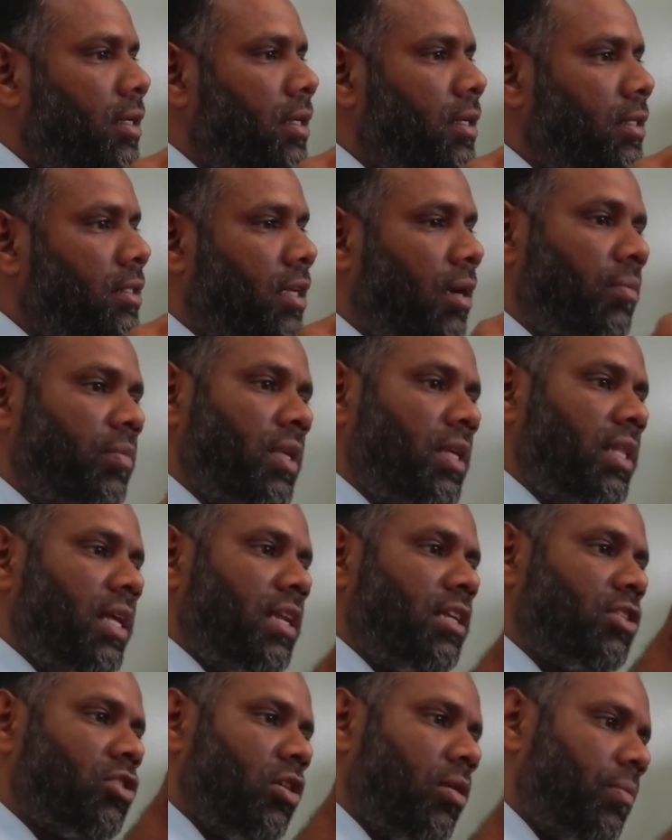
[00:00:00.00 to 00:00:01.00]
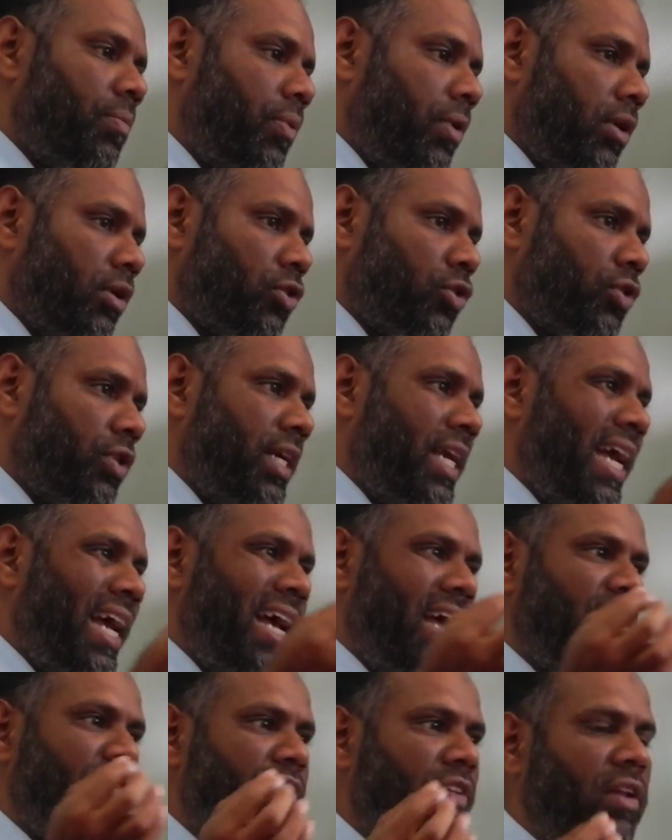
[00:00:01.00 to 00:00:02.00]
something that is compulsory
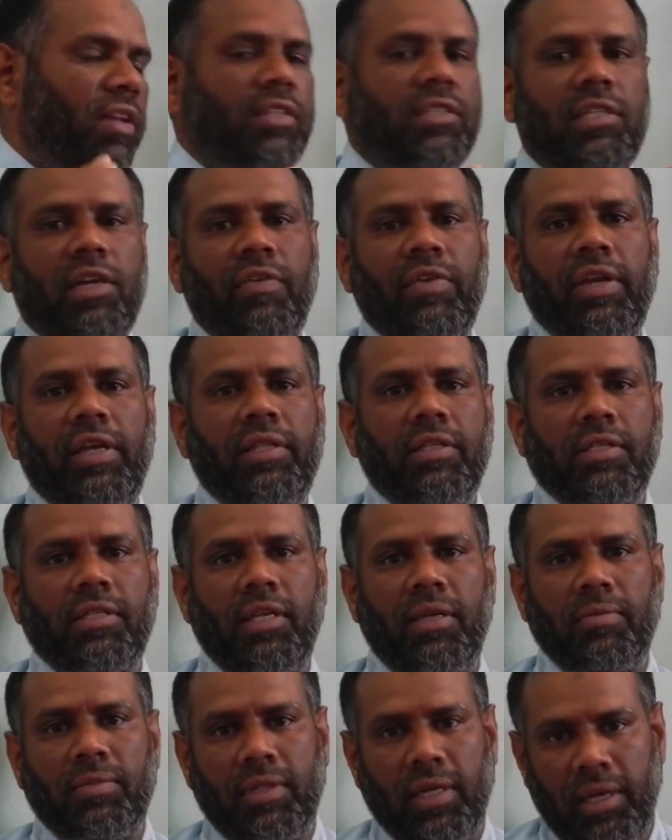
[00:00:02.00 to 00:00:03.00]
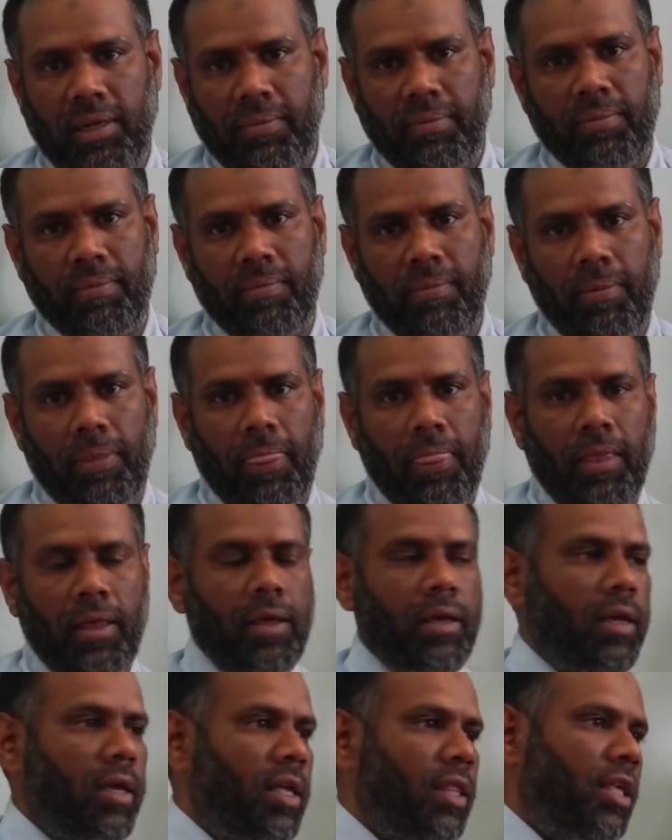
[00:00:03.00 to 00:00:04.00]
and voluntary at the same time.
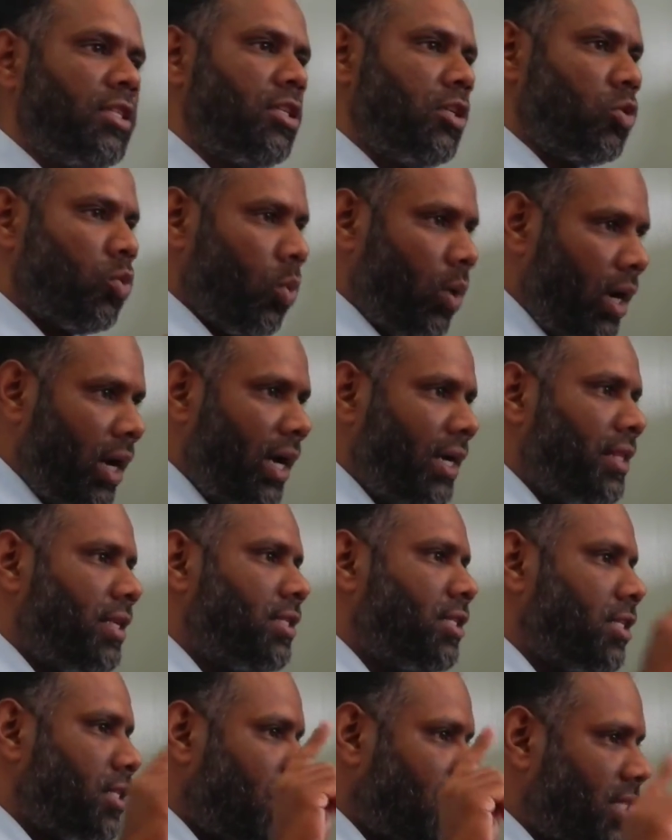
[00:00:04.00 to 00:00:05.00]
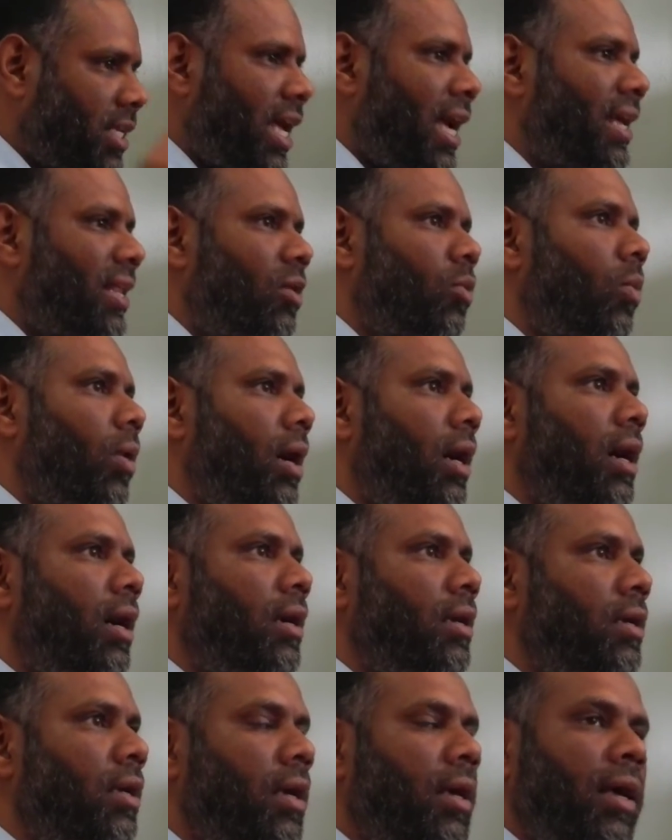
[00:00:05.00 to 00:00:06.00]
This is why, this is exactly
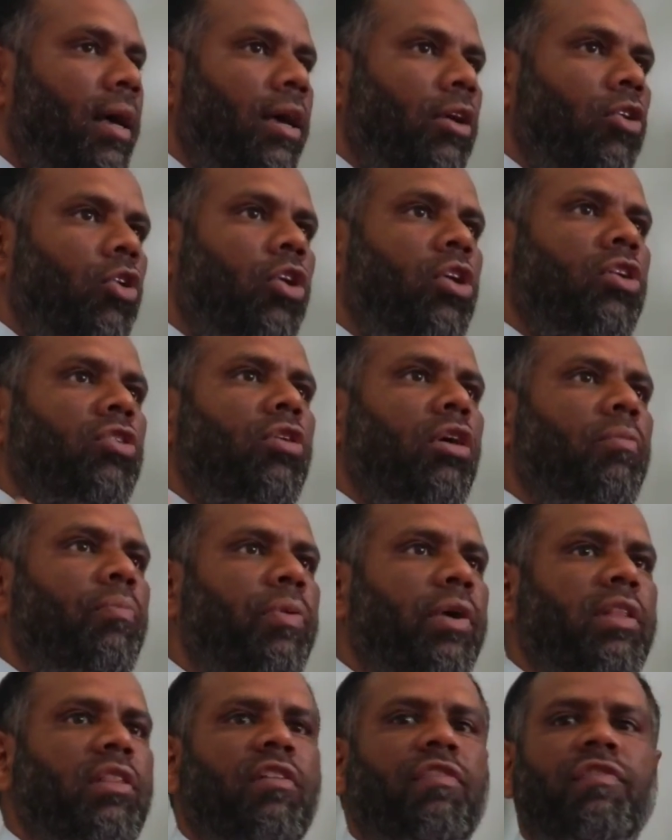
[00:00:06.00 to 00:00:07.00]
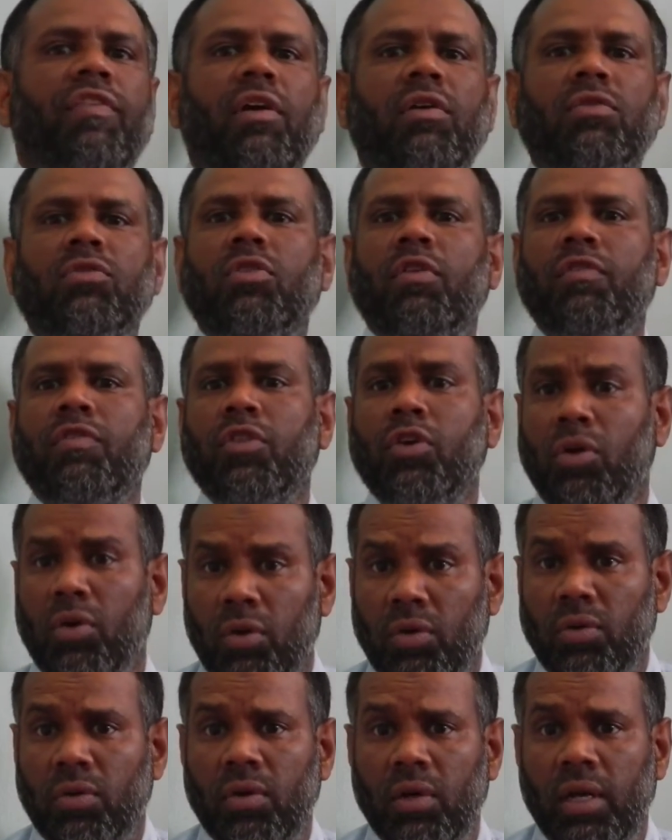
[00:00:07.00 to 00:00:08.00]
why you cannot pray the fard of
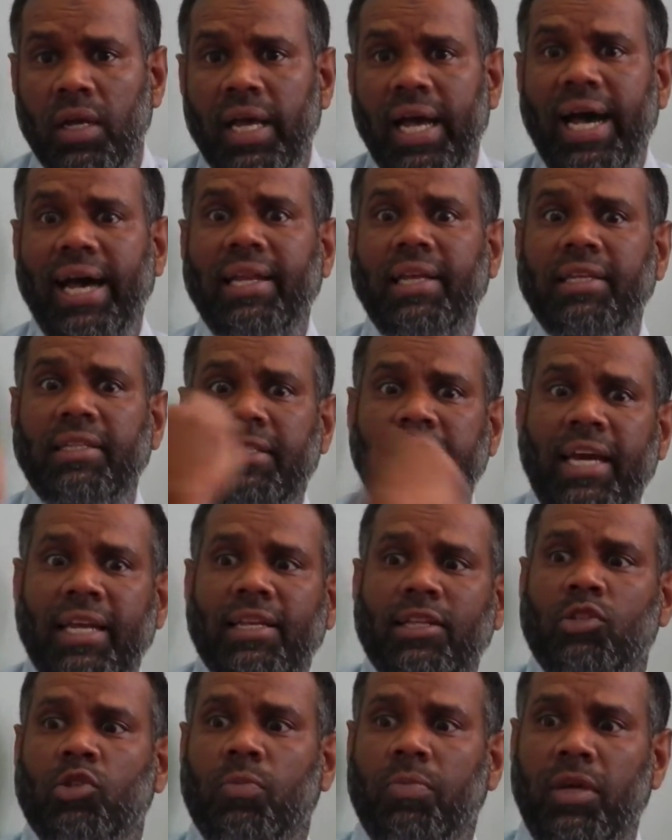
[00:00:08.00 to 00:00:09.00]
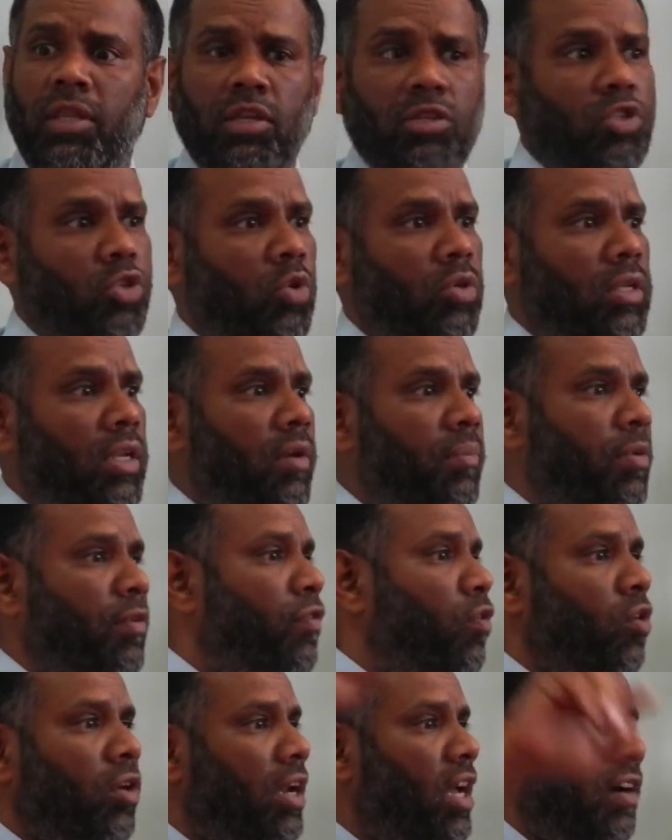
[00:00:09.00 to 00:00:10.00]
dhuhr and intend it to be the sunnah
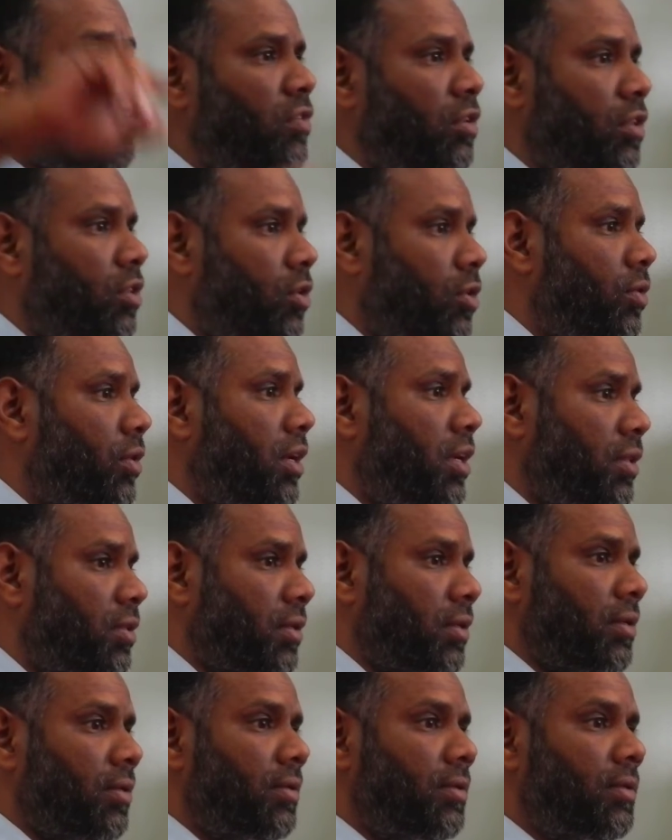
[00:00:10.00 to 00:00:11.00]
before and after dhuhr either.